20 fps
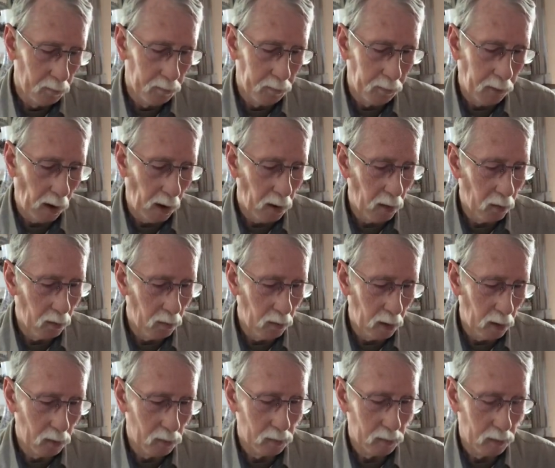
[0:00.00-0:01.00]
Paul
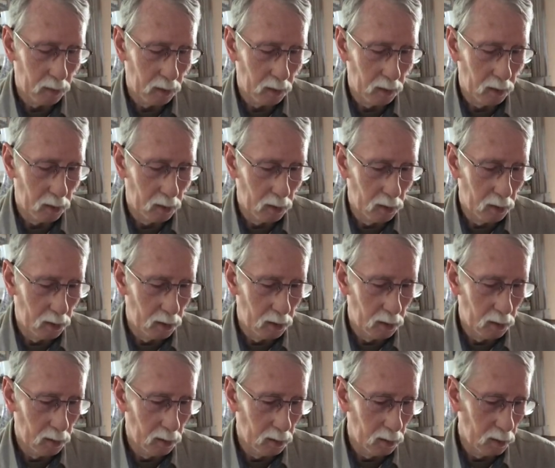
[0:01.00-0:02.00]
wrote
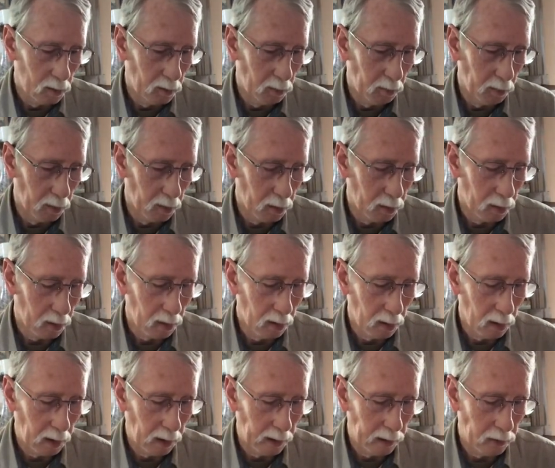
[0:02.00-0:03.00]
the book of
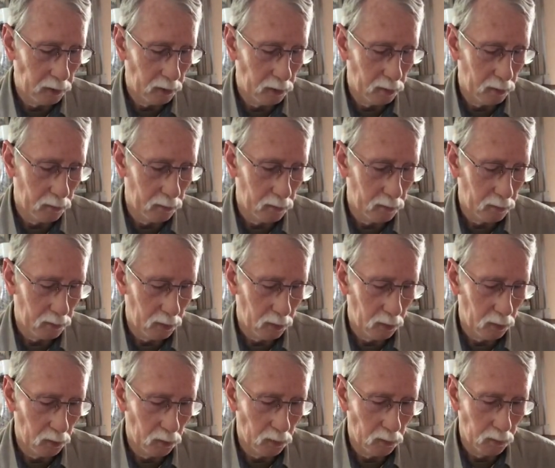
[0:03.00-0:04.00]
Galatians
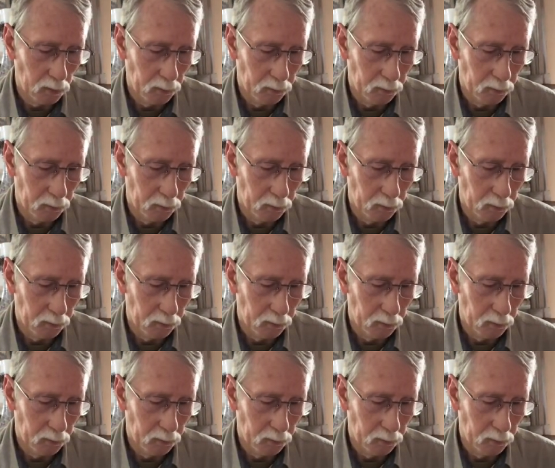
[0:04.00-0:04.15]
to